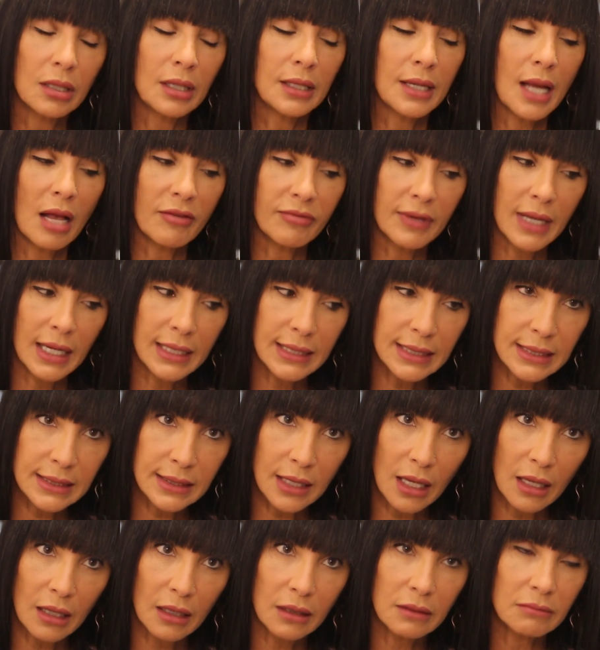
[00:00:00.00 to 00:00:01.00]
In
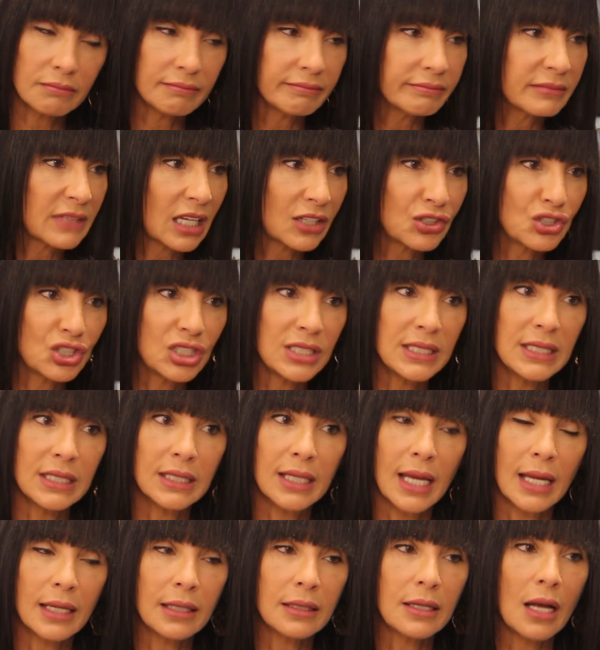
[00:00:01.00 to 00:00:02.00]
Afghanistan,
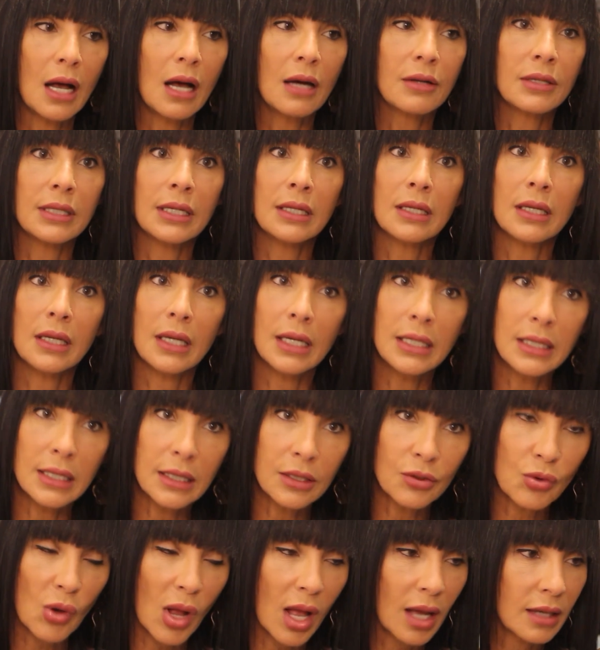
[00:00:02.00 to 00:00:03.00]
Tajik and Dari, in
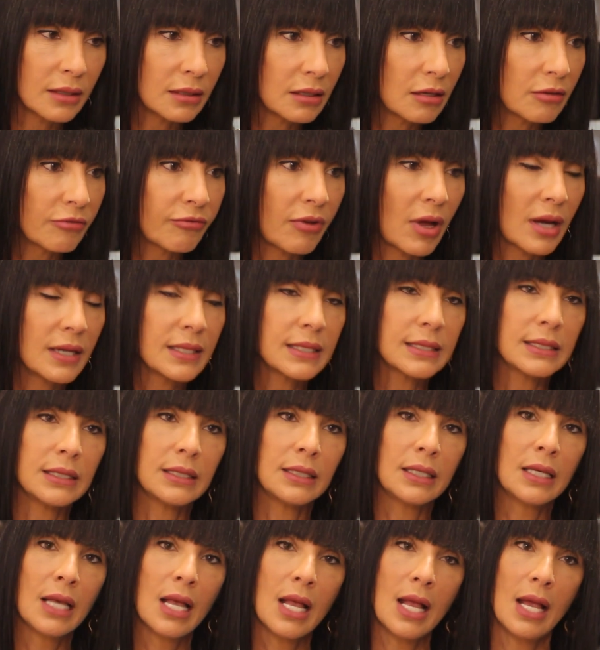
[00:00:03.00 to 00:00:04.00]
Iran,
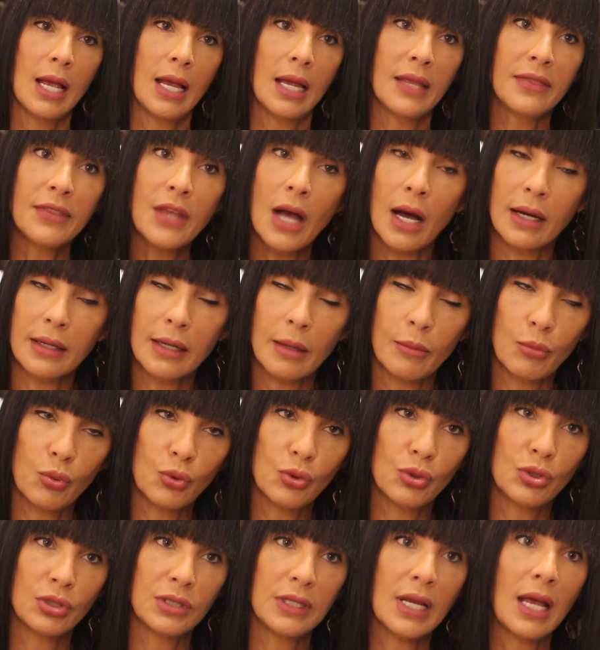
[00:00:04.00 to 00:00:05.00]
Farsi, in the Arab
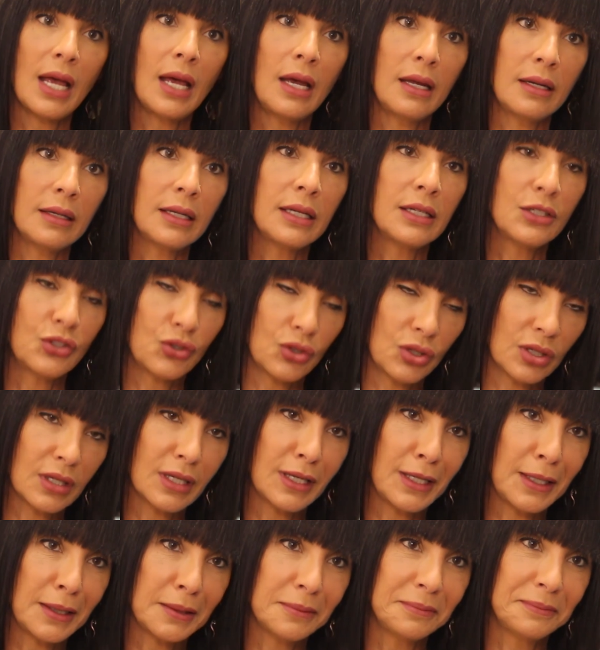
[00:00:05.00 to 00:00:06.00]
world, and in
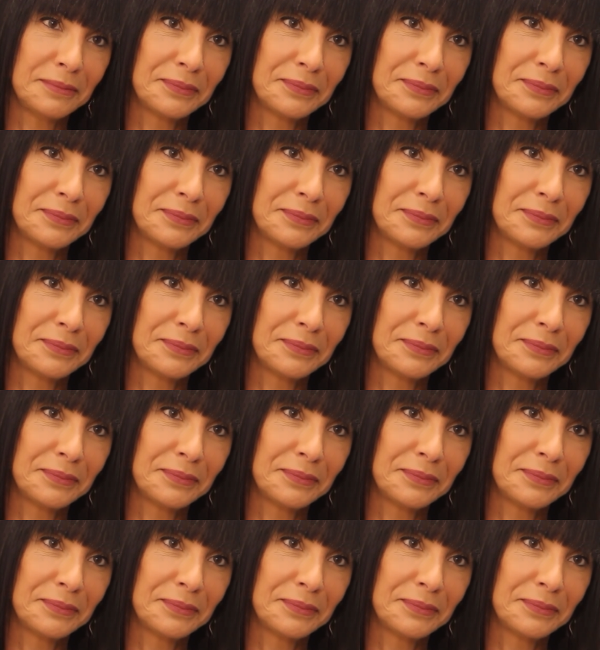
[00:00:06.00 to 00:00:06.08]
Turkey.